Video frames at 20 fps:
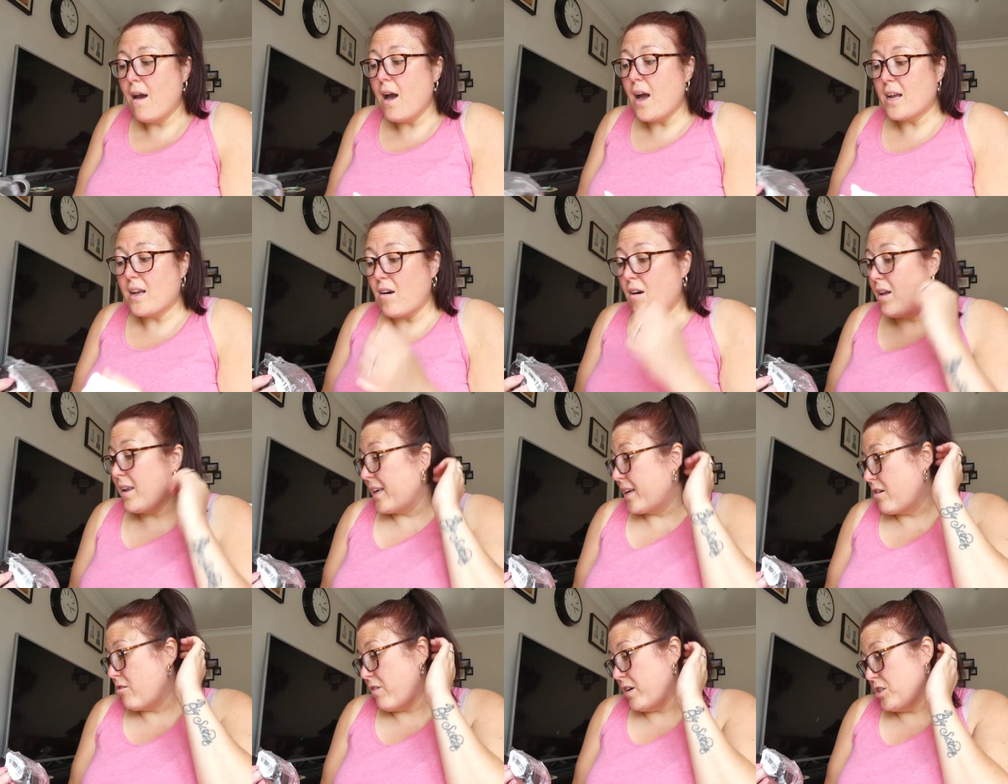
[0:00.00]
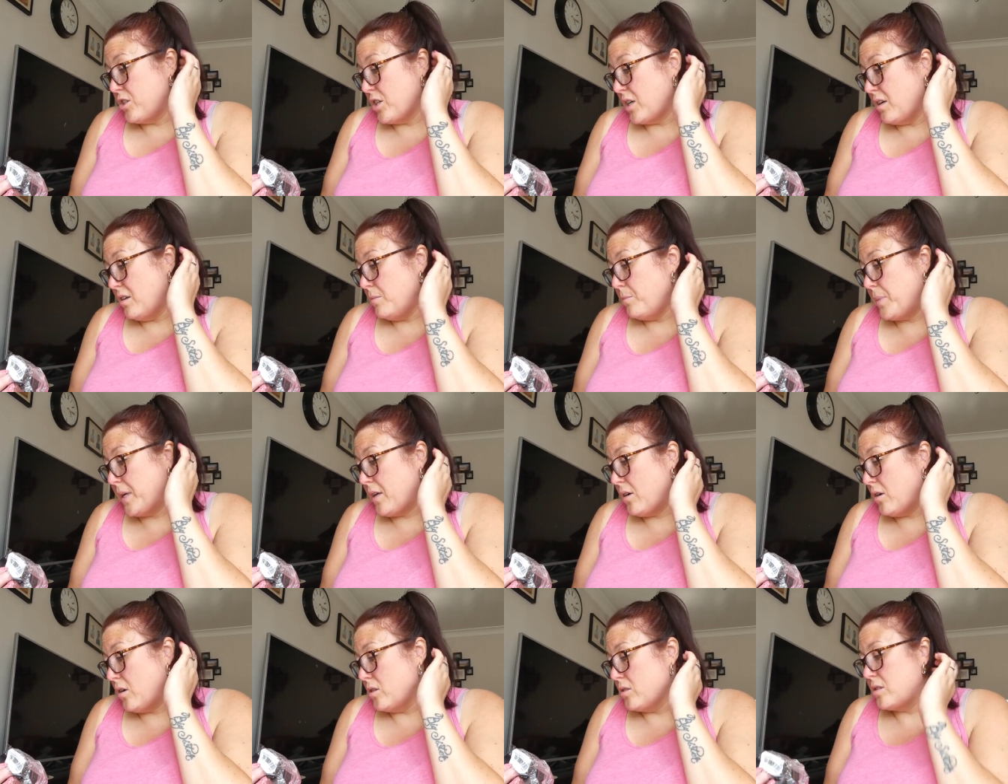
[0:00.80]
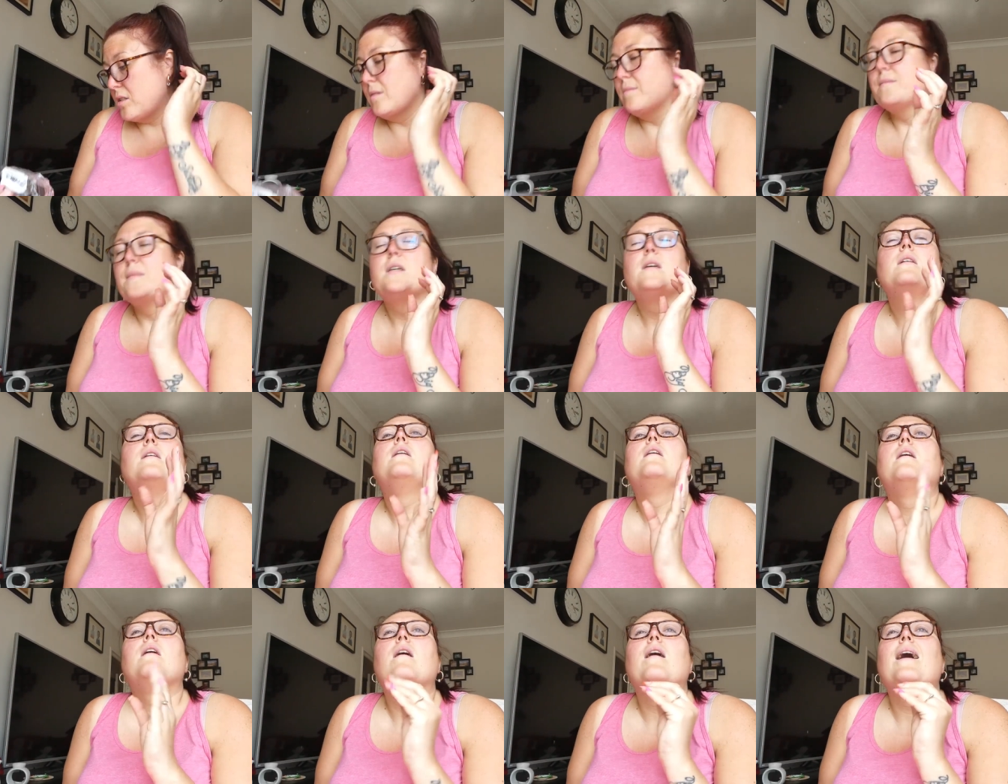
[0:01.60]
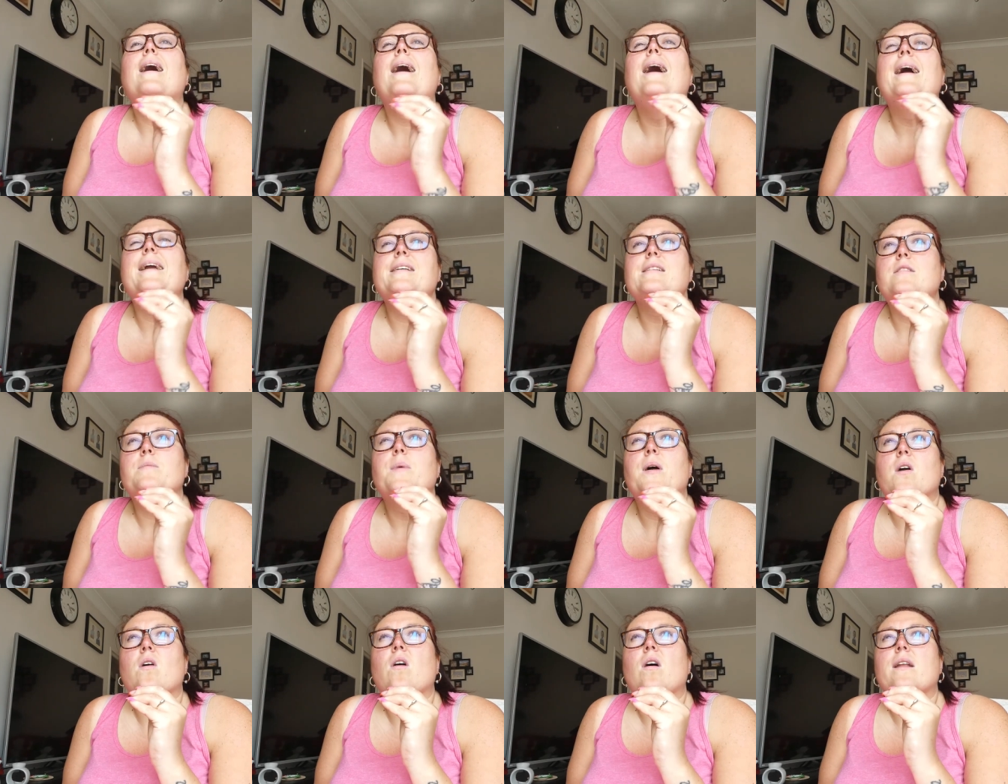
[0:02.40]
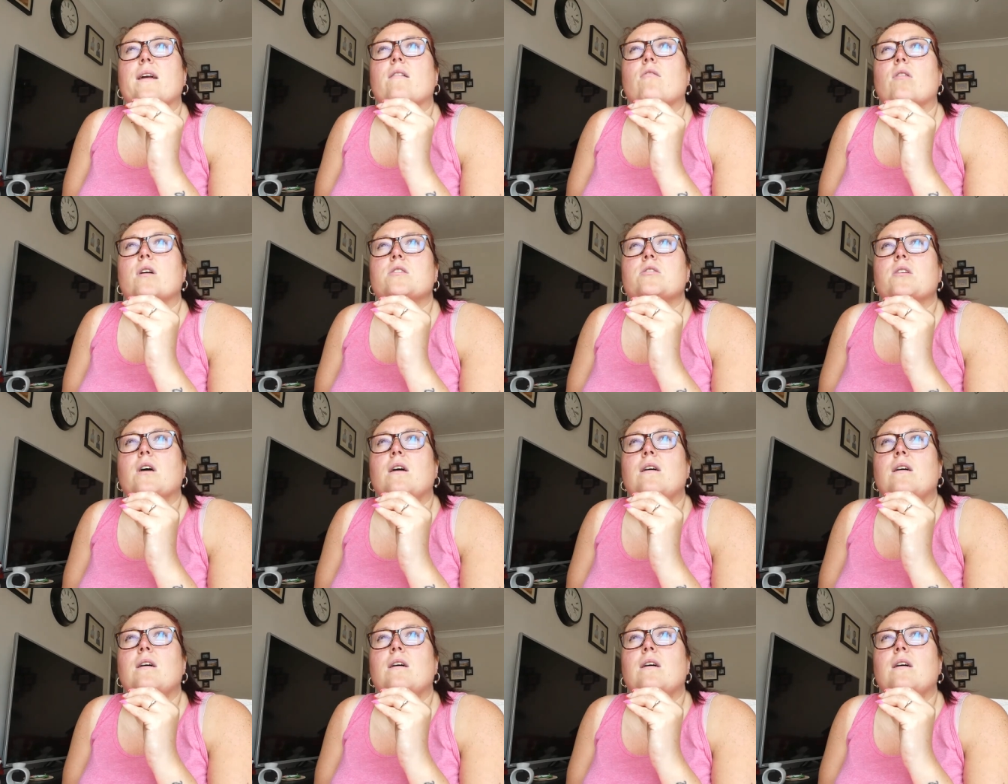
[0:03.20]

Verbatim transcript: a garlic crusher because I hate my garlic crusher.